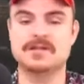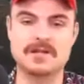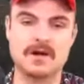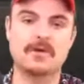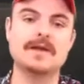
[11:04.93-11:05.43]
and I
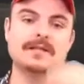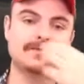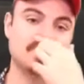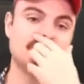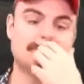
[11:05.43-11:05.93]
did a whole
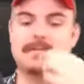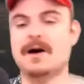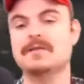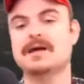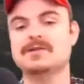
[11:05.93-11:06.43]
interview with him
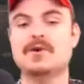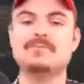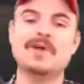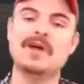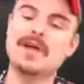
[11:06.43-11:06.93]
about that. So
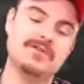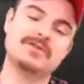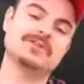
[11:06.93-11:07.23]
if you're